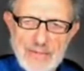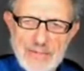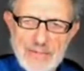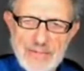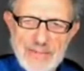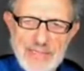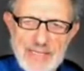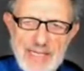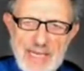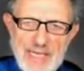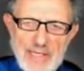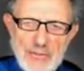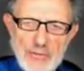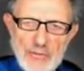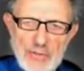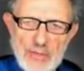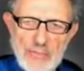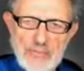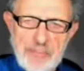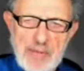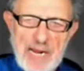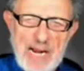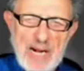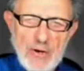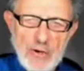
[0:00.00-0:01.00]
that's a
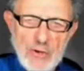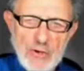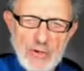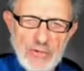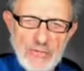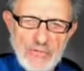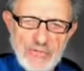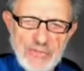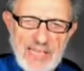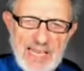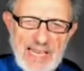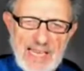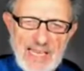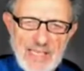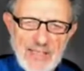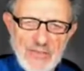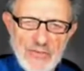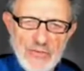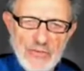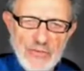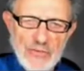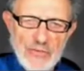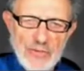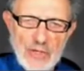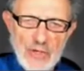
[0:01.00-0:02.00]
power of
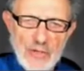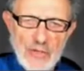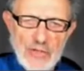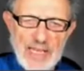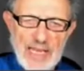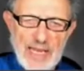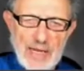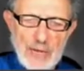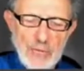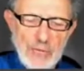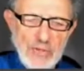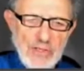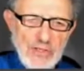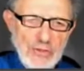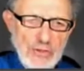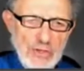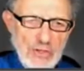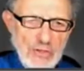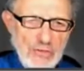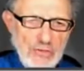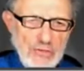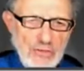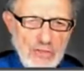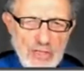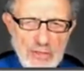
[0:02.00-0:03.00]
10, so that would
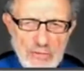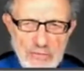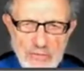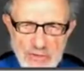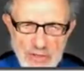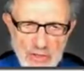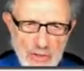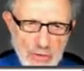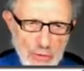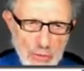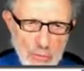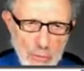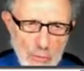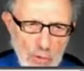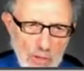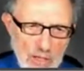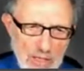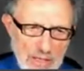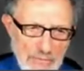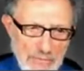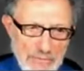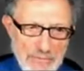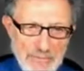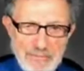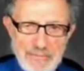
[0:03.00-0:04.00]
just shift it to 1.
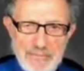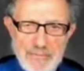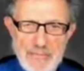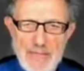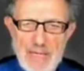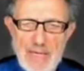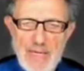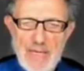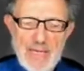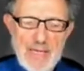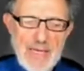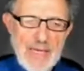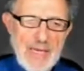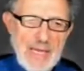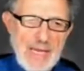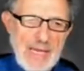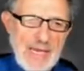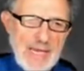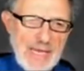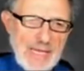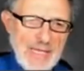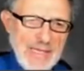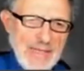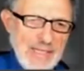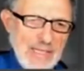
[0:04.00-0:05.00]

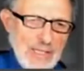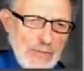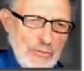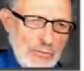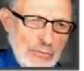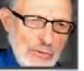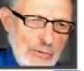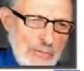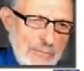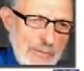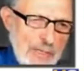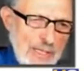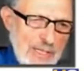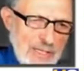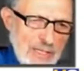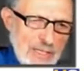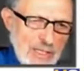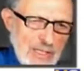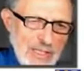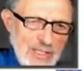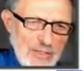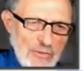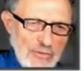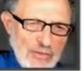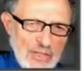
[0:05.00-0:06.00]
And this would be the
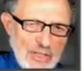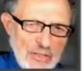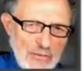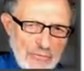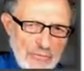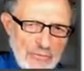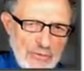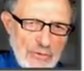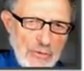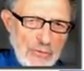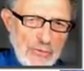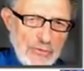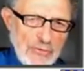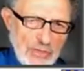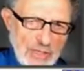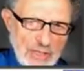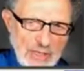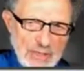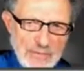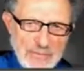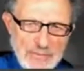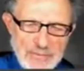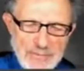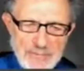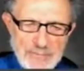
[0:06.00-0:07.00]
least confusing,
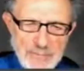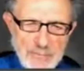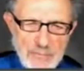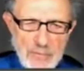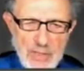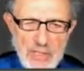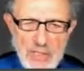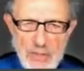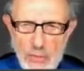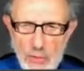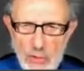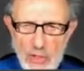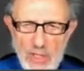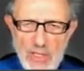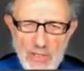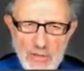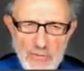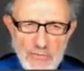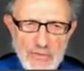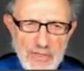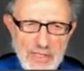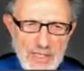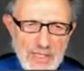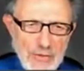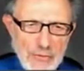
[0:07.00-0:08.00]
but all
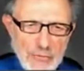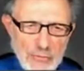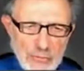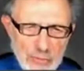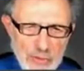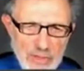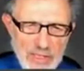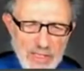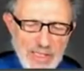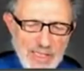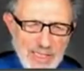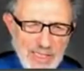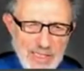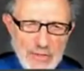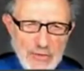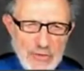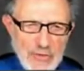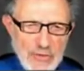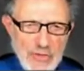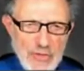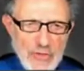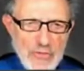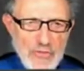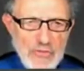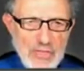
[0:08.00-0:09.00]
of these would lead to
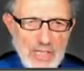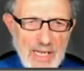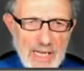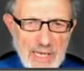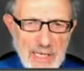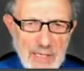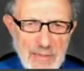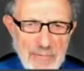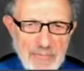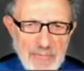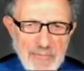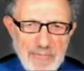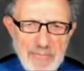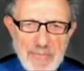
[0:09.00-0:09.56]
the same